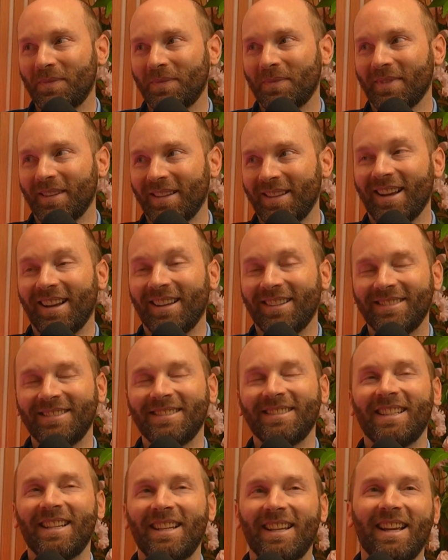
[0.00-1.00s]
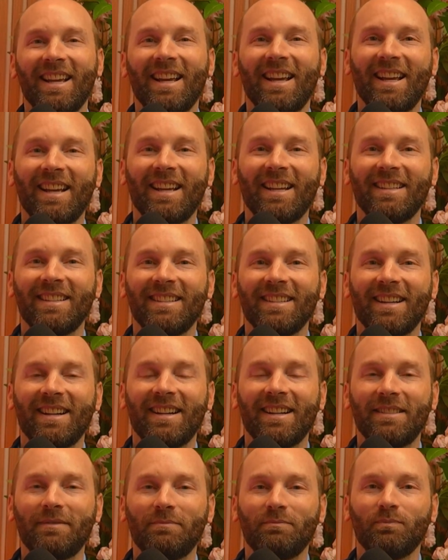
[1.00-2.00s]
Yeah. And
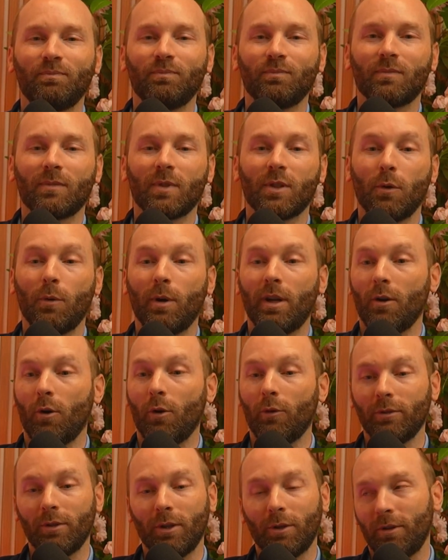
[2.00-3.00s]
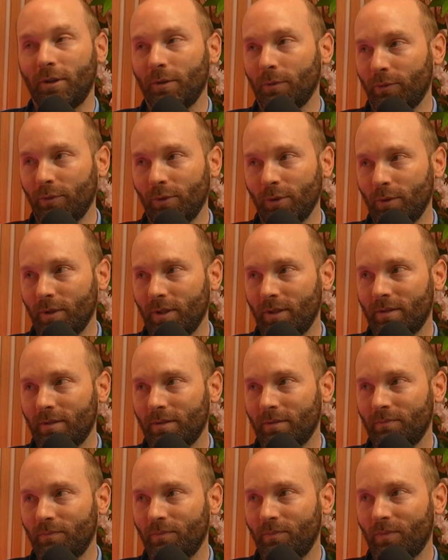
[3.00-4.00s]
so I overloaded it with fluids,
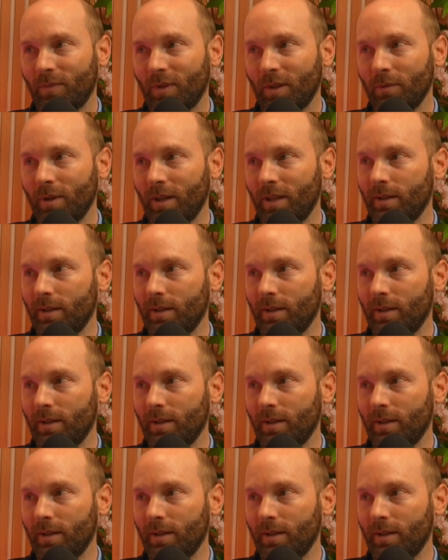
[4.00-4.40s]
right?